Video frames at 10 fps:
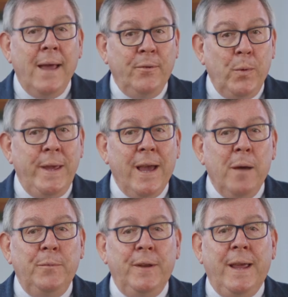As we
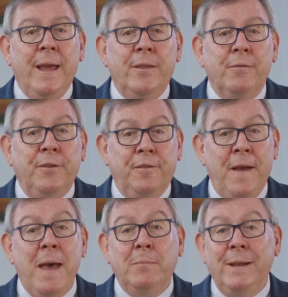come together as
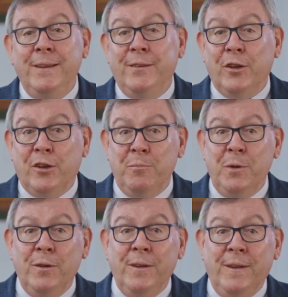families and
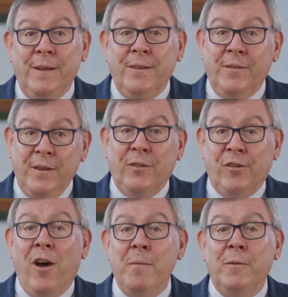communities at
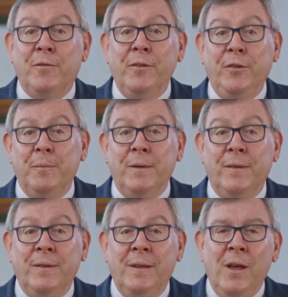this time of
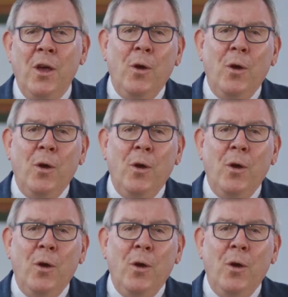Christmas,